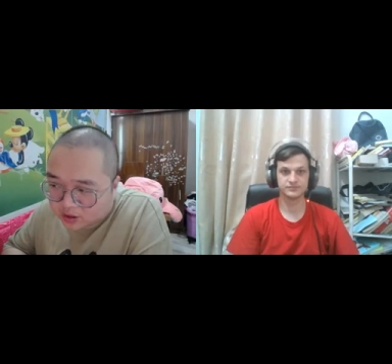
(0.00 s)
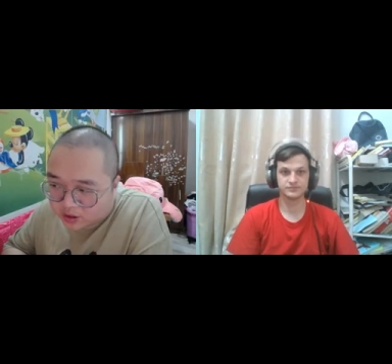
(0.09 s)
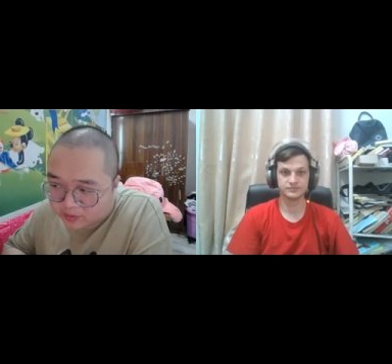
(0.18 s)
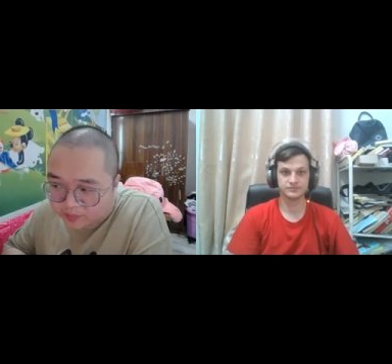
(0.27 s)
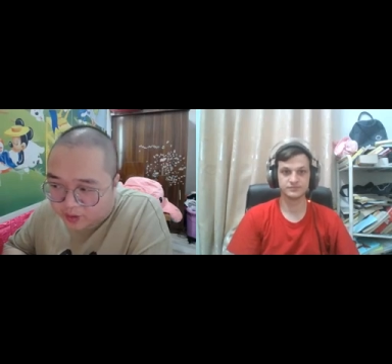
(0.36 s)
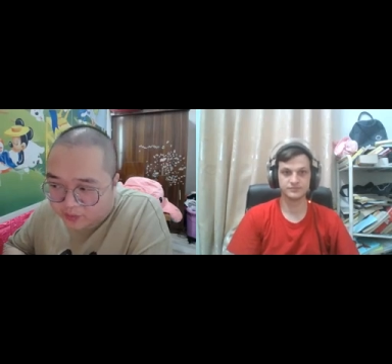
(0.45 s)

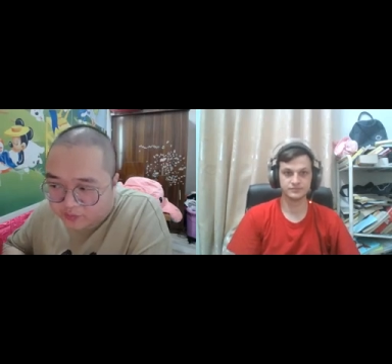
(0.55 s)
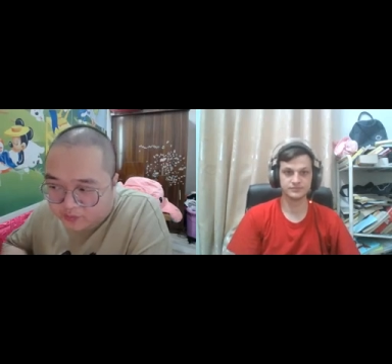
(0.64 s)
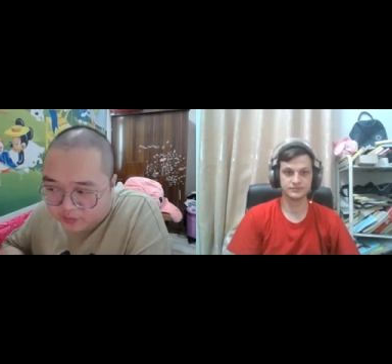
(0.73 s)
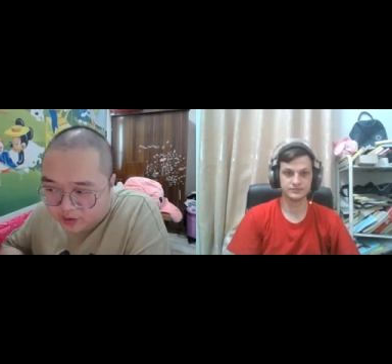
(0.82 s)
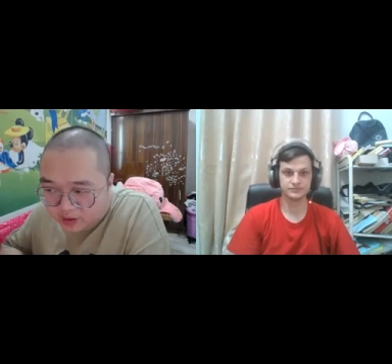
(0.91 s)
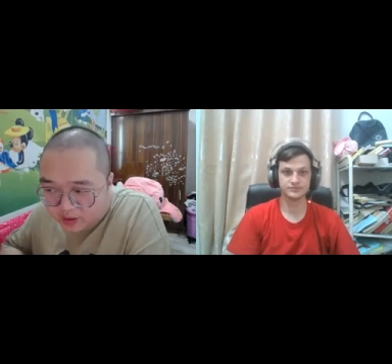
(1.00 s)
the both
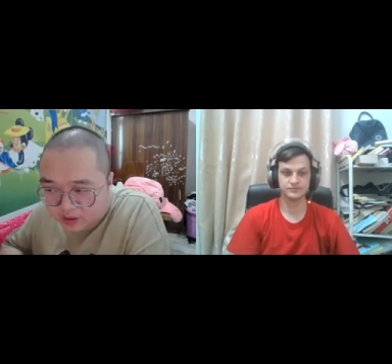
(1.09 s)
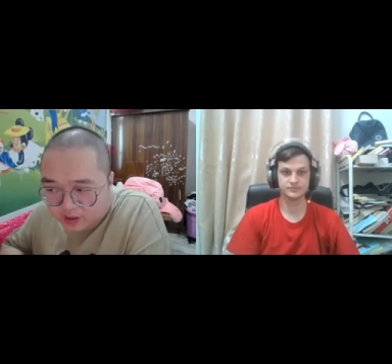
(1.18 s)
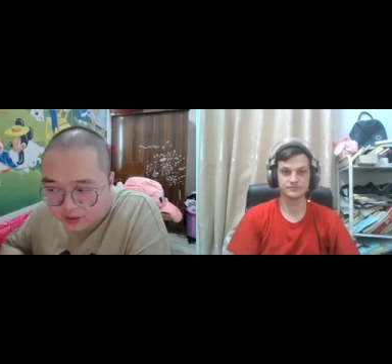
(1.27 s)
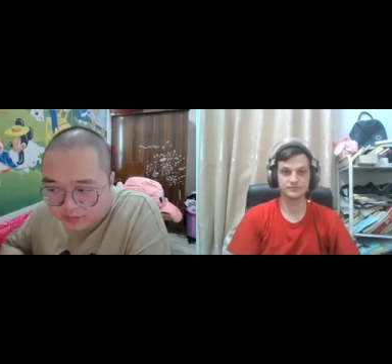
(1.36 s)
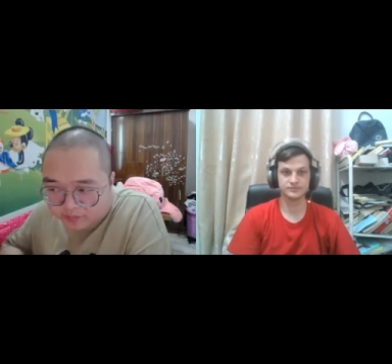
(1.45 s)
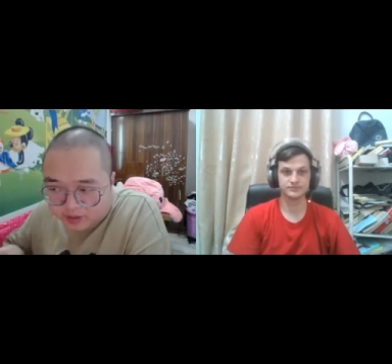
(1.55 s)
the
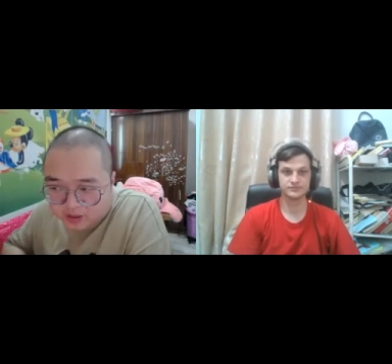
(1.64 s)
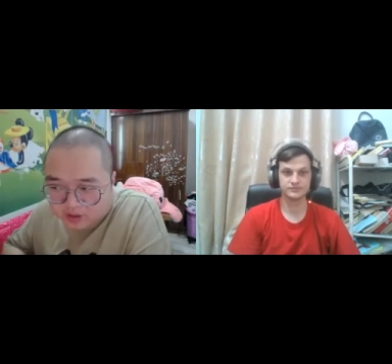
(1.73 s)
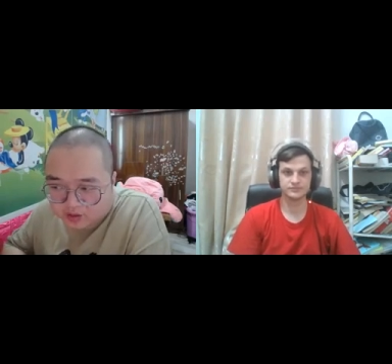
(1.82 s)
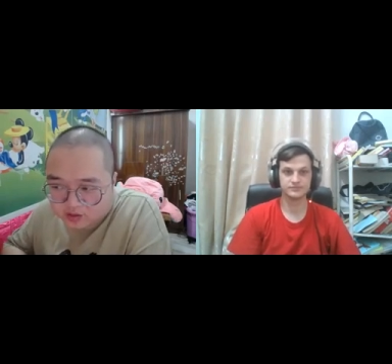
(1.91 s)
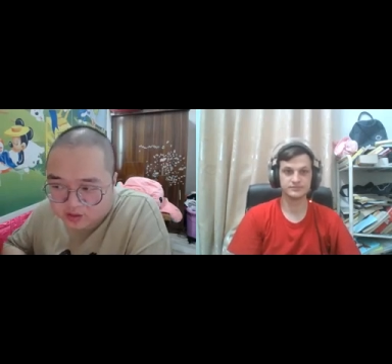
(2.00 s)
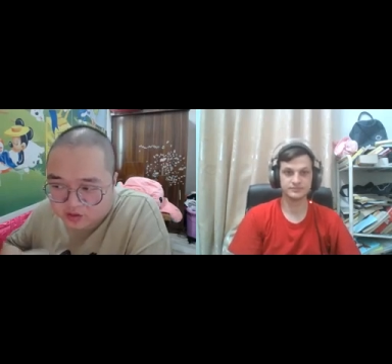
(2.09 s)
money
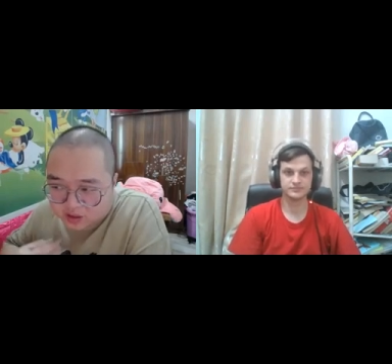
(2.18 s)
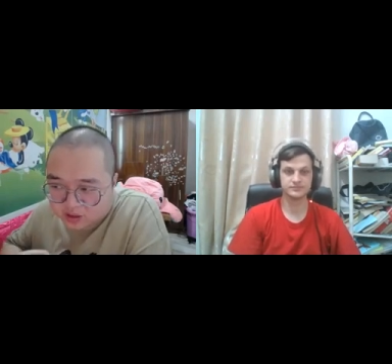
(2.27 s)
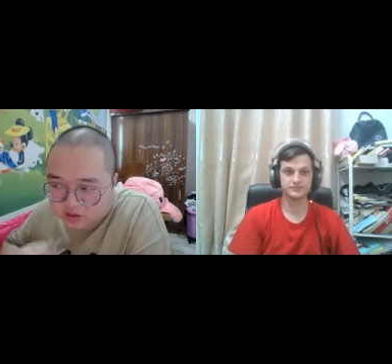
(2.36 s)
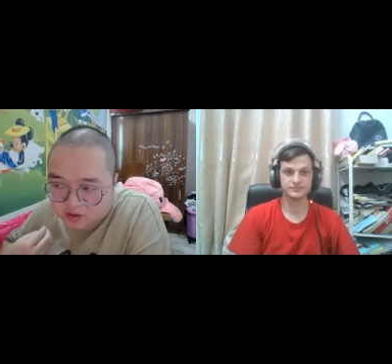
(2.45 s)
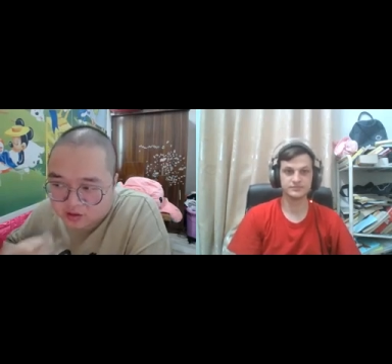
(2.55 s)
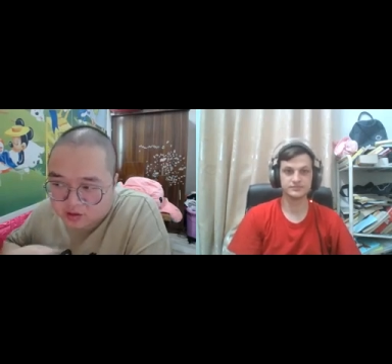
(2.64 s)
dogs, you say,
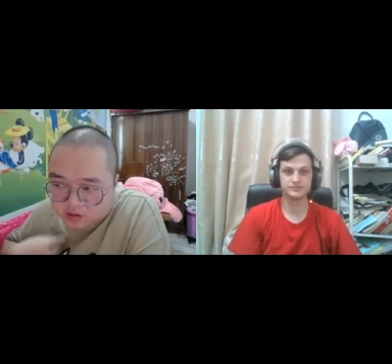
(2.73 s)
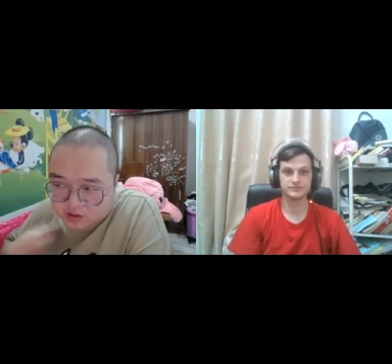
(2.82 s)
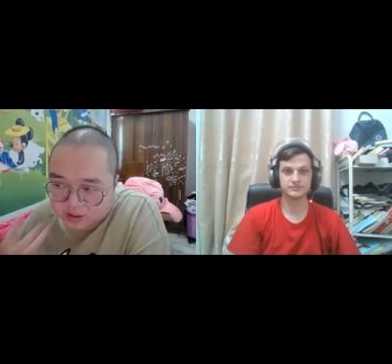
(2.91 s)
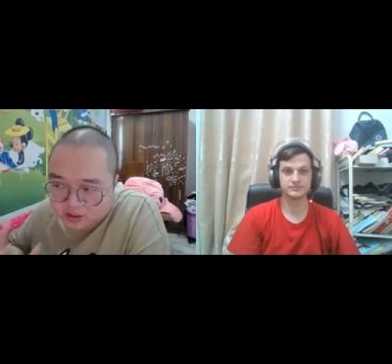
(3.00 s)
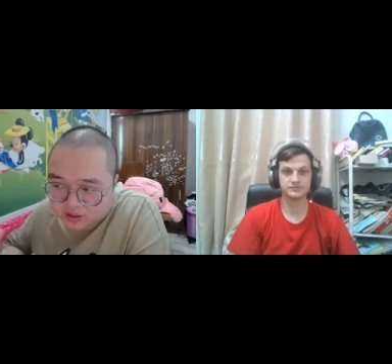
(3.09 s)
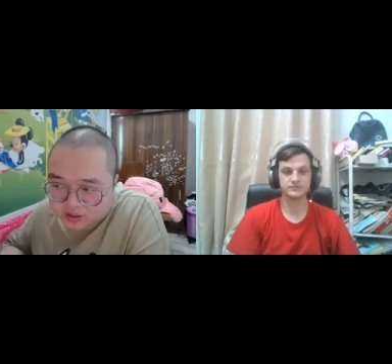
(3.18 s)
oh,
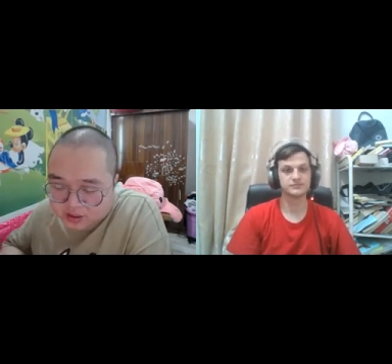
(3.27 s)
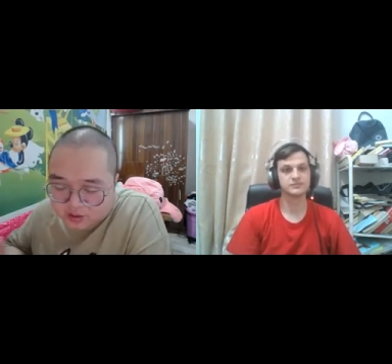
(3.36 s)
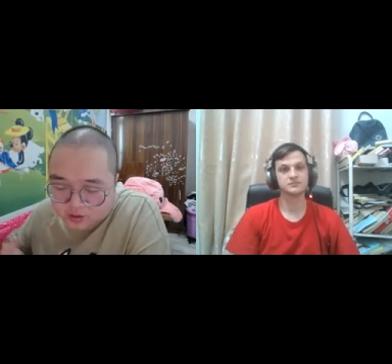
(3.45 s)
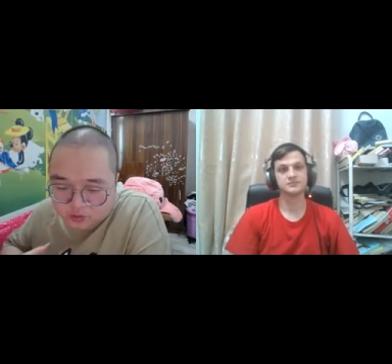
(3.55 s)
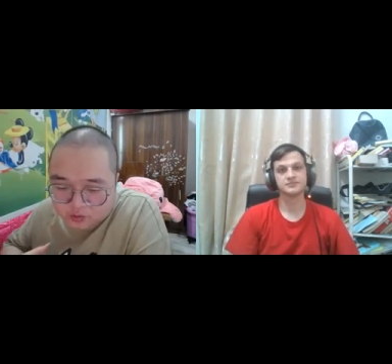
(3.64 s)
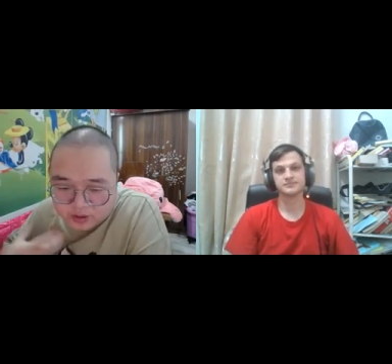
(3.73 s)
okay, send
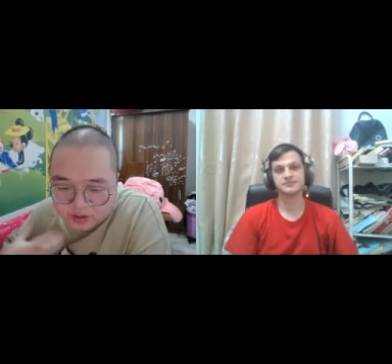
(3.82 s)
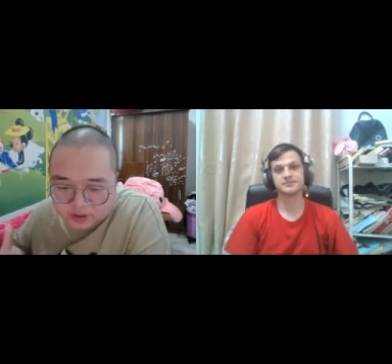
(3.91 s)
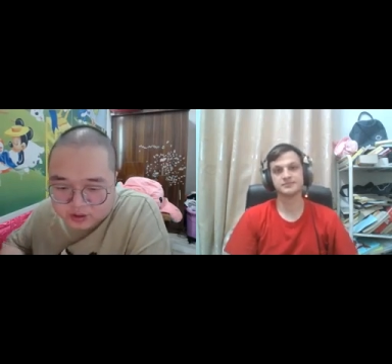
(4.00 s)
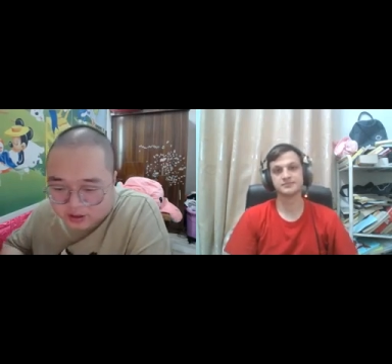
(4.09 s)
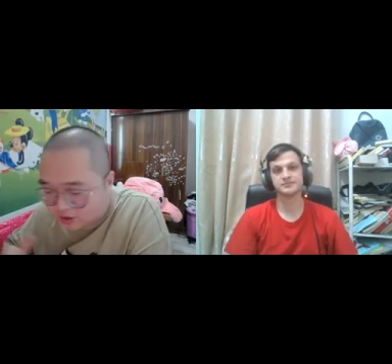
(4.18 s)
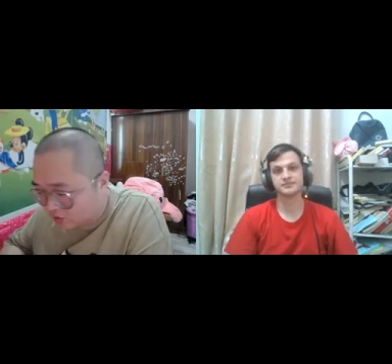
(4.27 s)
it to me,
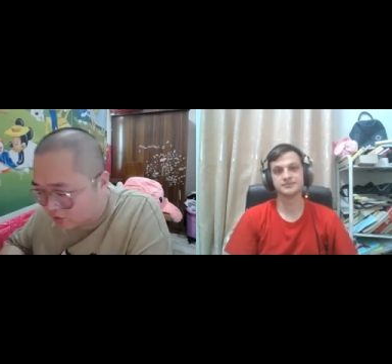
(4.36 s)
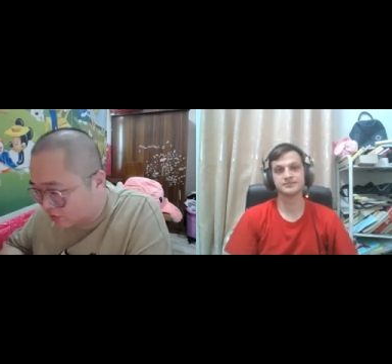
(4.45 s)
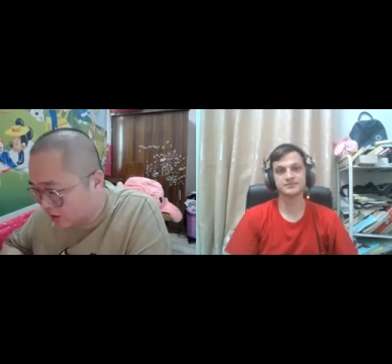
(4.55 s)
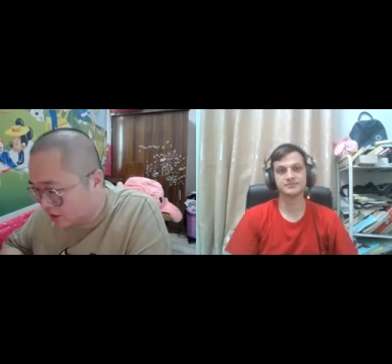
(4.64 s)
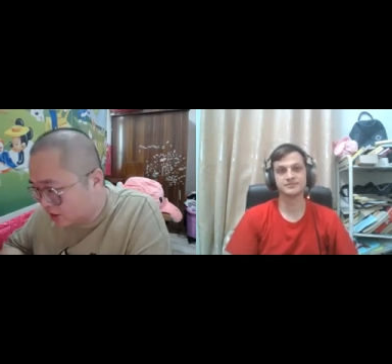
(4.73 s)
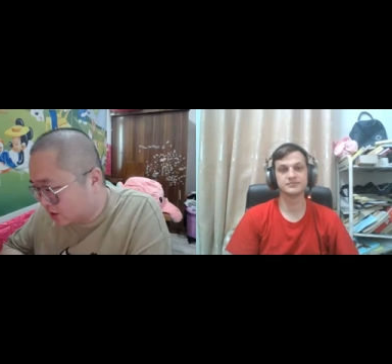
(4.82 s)
send it
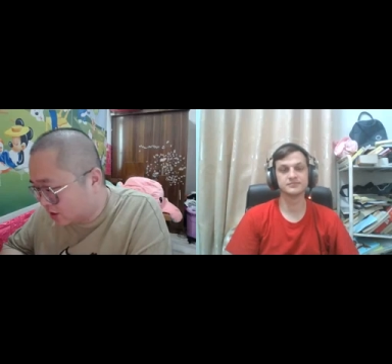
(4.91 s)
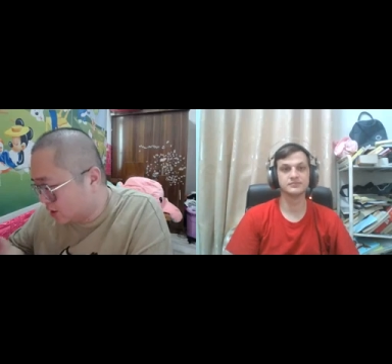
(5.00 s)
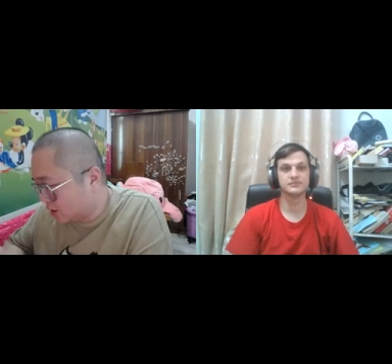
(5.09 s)
to him.